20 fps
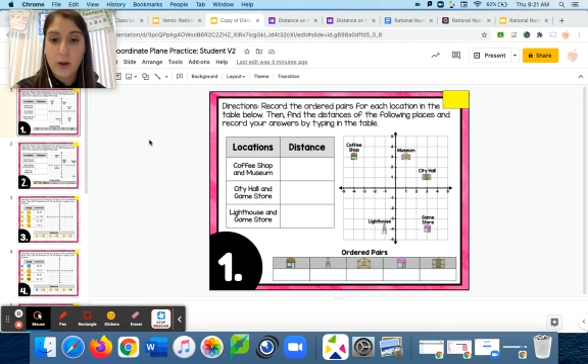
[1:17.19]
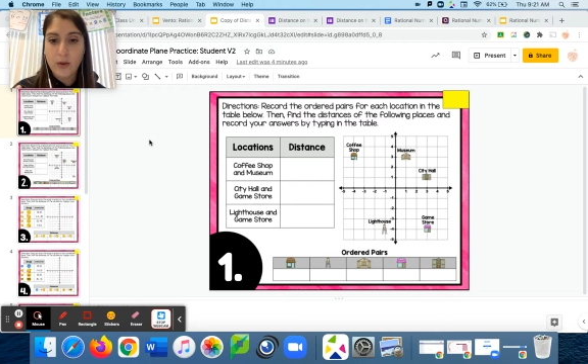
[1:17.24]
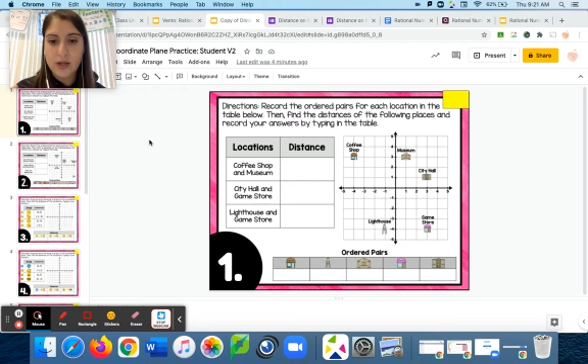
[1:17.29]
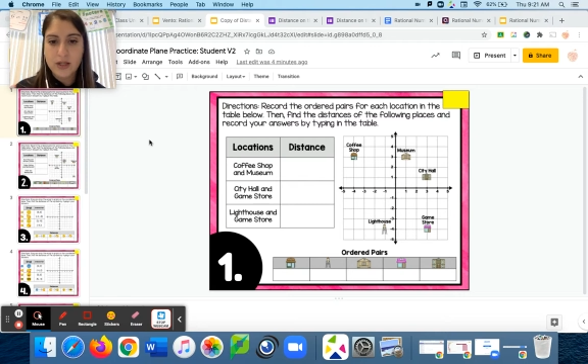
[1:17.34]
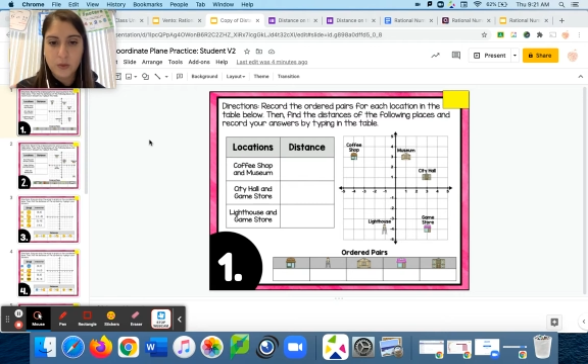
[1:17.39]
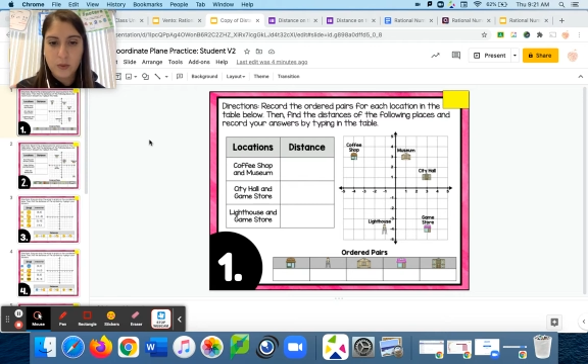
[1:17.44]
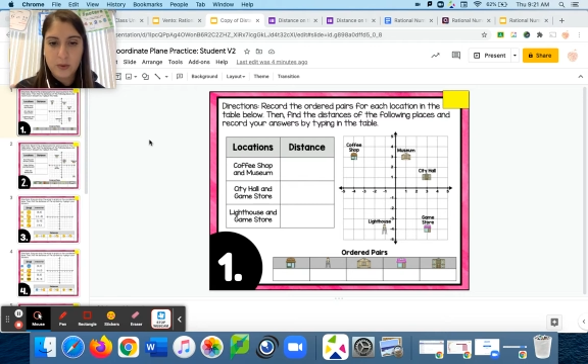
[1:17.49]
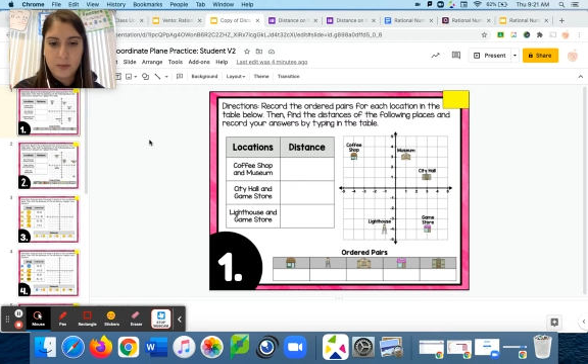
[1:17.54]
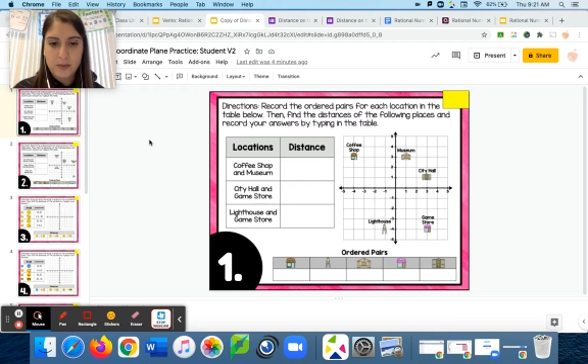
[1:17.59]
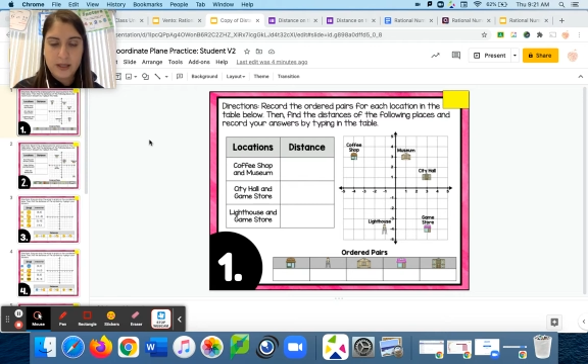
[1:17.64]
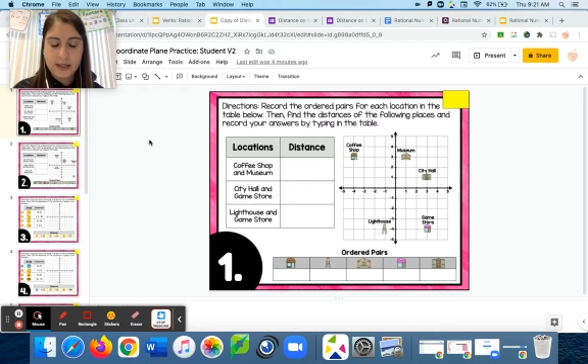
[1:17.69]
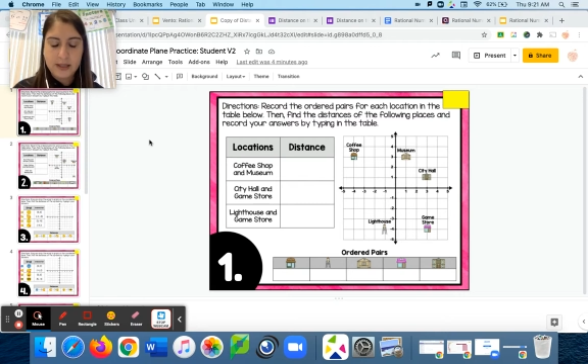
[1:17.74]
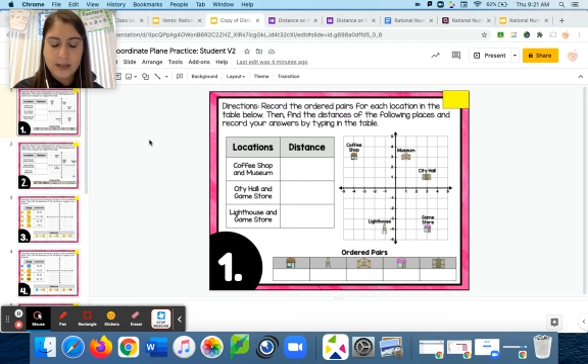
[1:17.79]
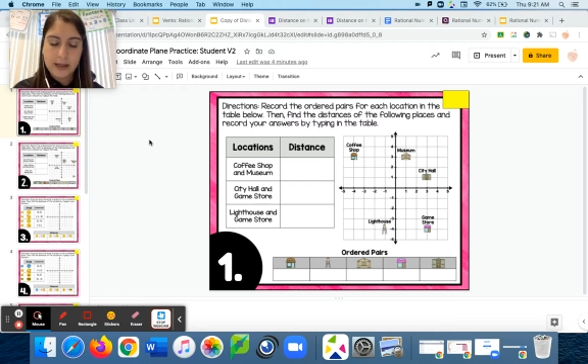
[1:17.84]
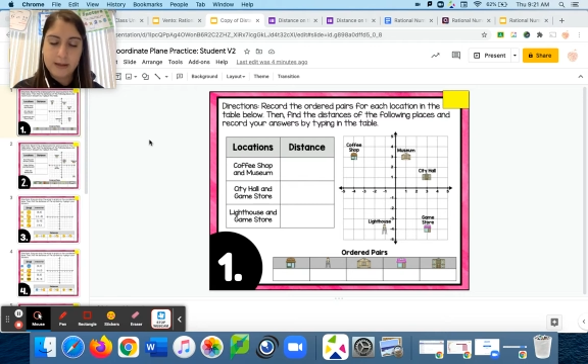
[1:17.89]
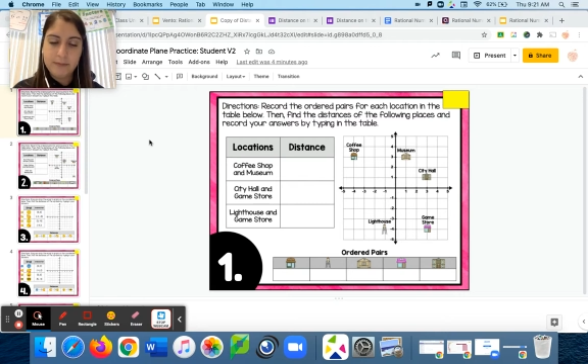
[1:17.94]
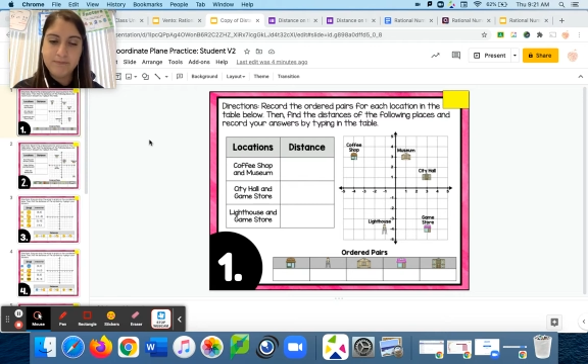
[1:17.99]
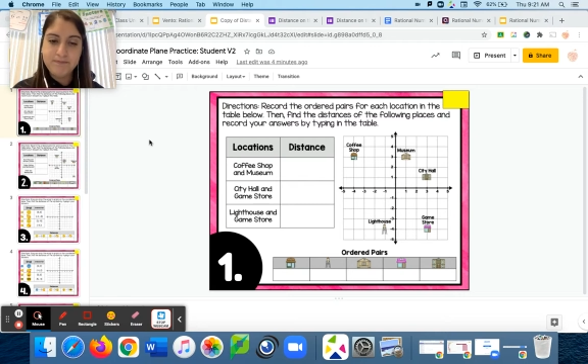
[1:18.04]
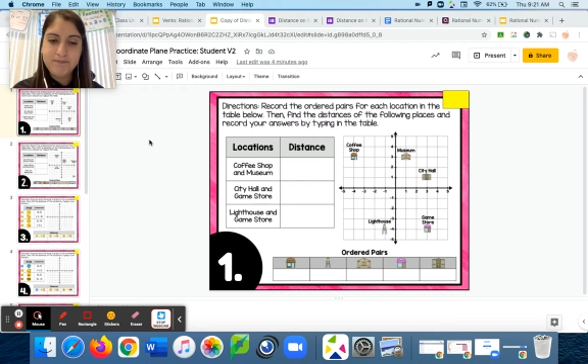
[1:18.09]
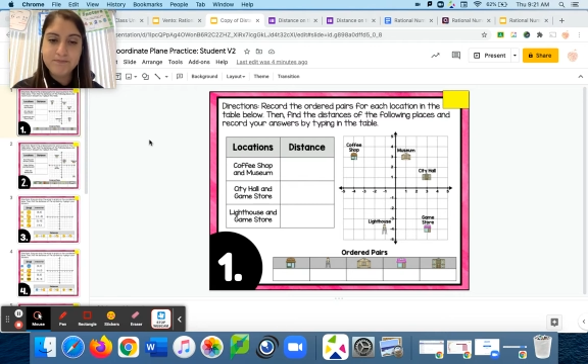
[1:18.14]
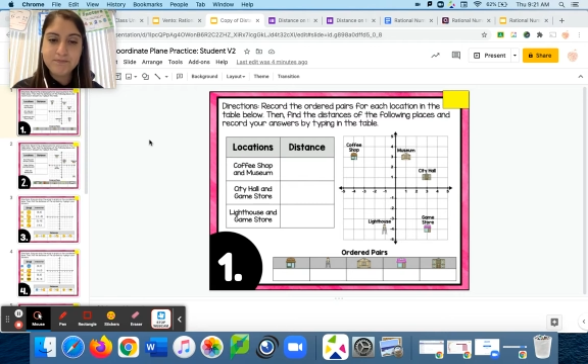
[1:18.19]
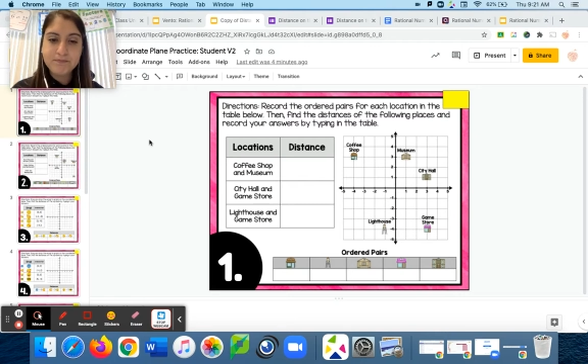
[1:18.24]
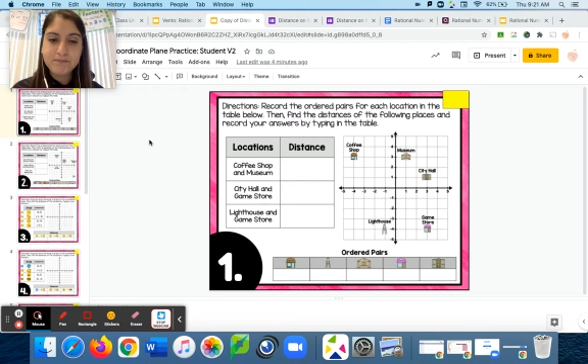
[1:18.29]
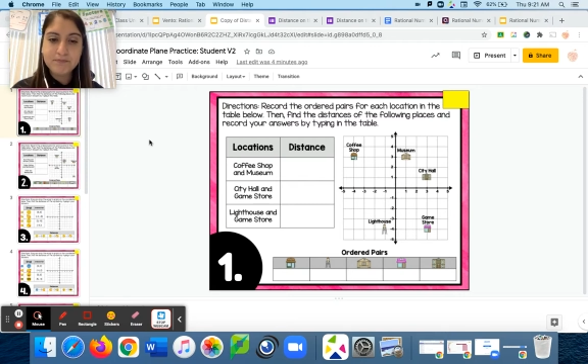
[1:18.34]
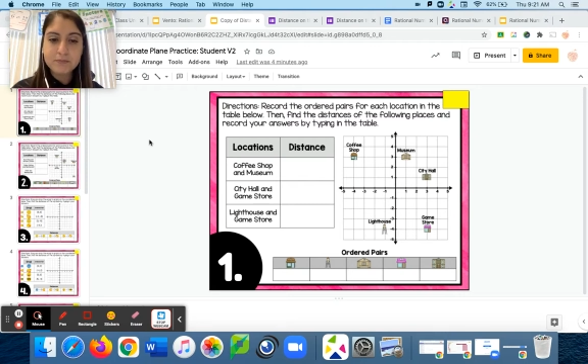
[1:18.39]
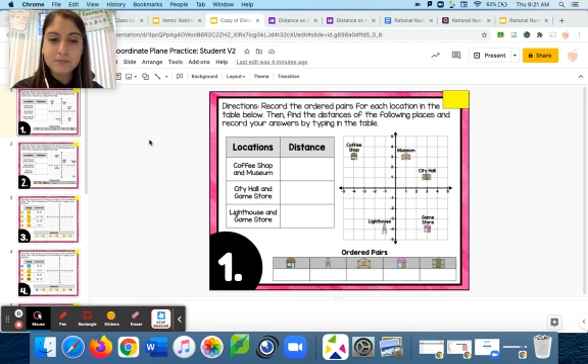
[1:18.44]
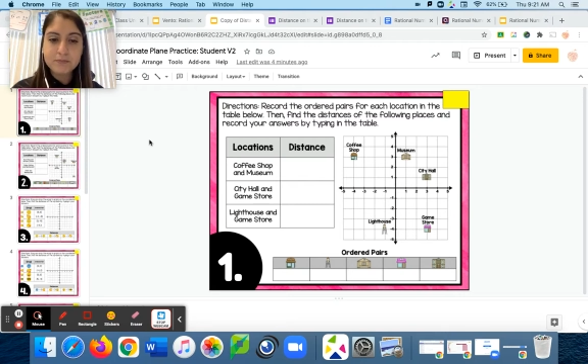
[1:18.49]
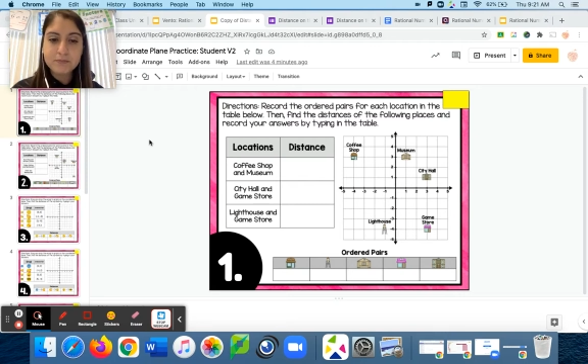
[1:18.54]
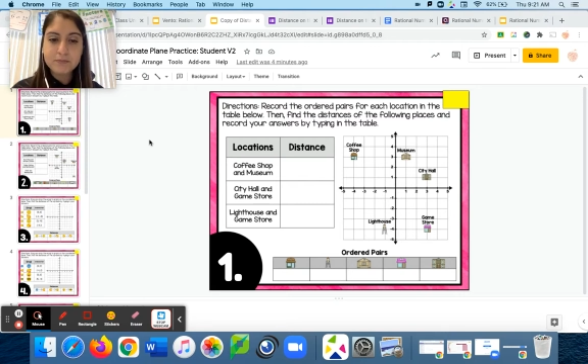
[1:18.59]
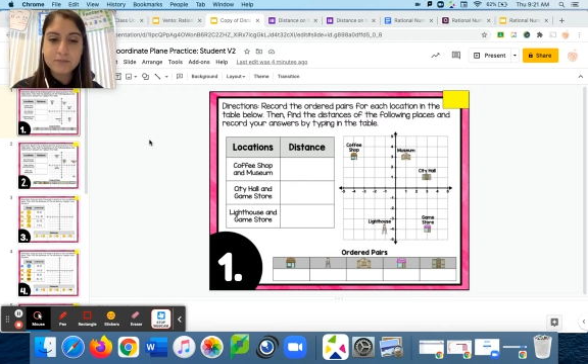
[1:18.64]
this would be done.
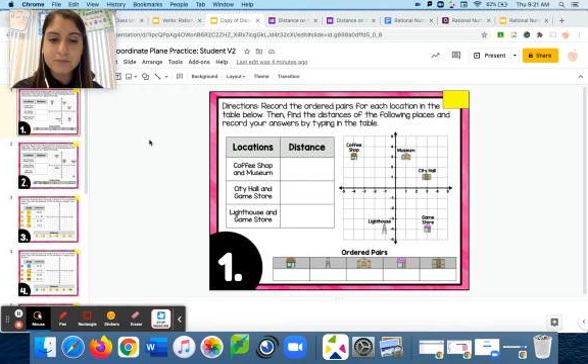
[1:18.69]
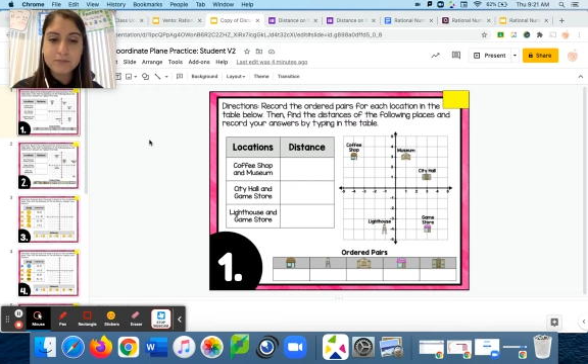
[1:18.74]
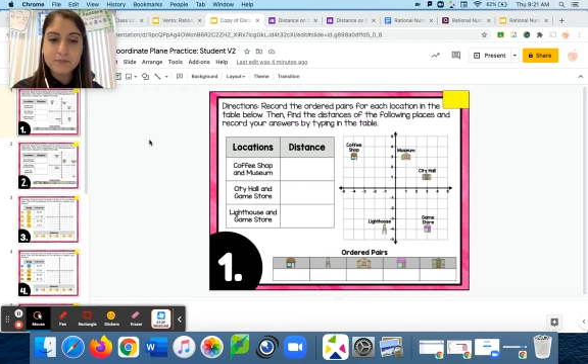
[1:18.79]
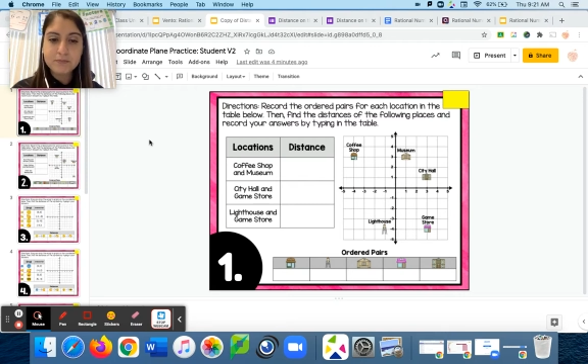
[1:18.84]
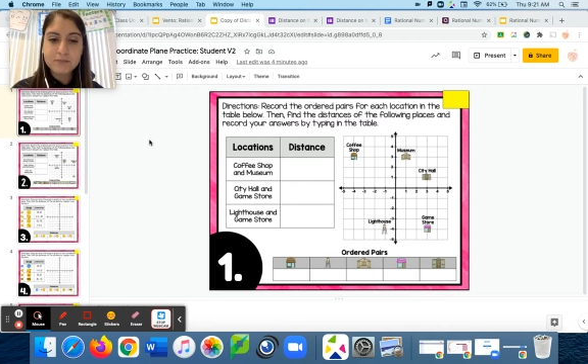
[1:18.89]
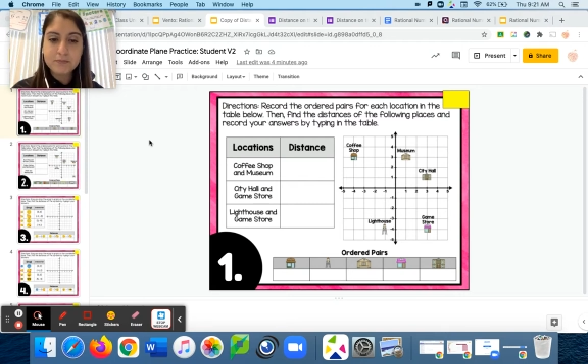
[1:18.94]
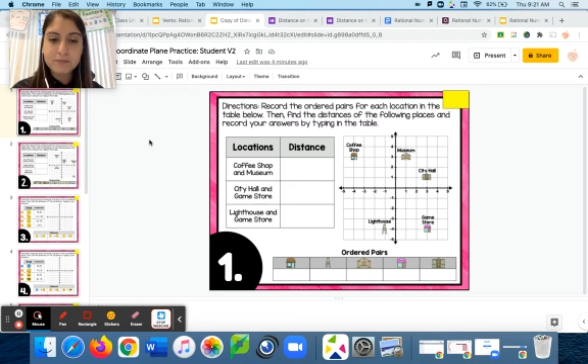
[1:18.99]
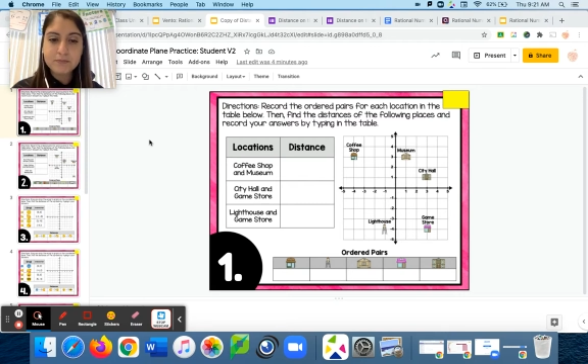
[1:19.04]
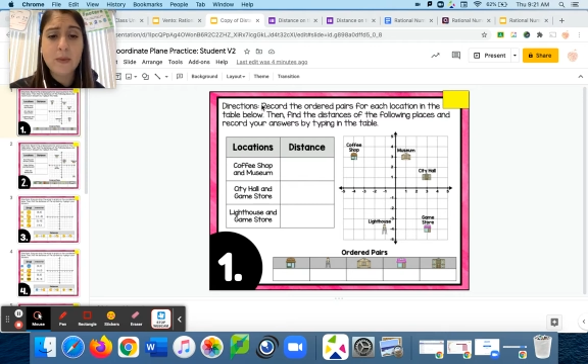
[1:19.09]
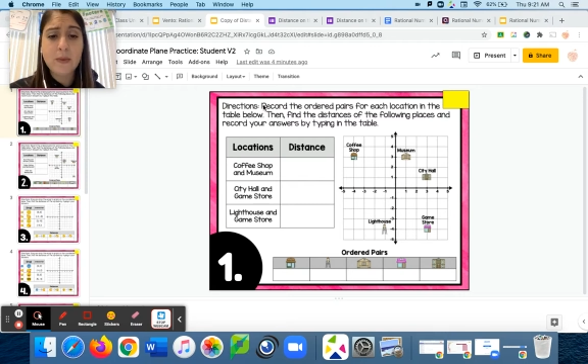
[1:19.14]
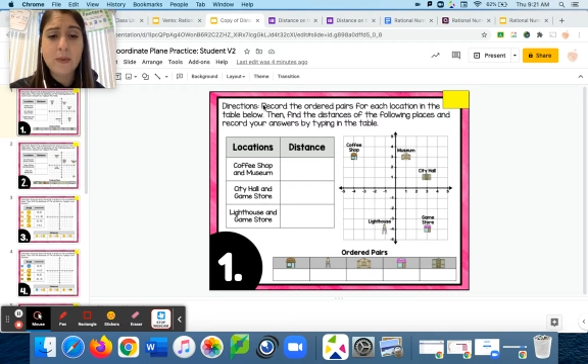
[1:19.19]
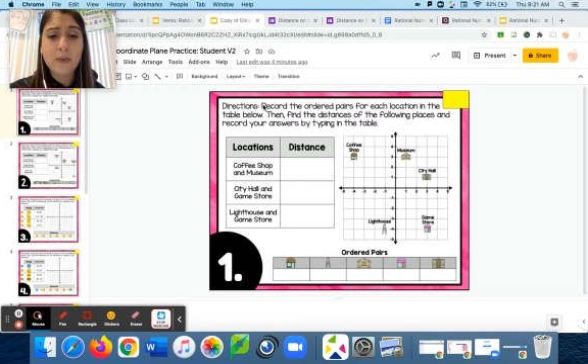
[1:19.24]
So